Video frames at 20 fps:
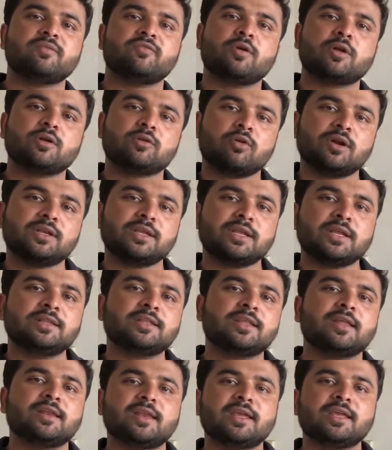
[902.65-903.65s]
and if you are not
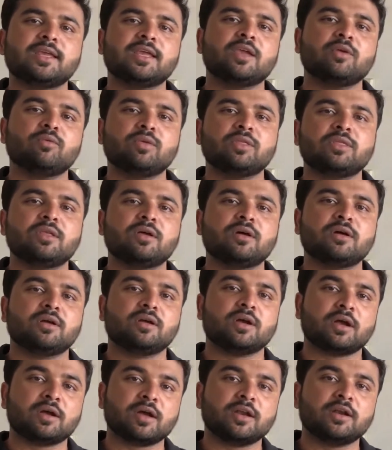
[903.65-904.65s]
interlinking with the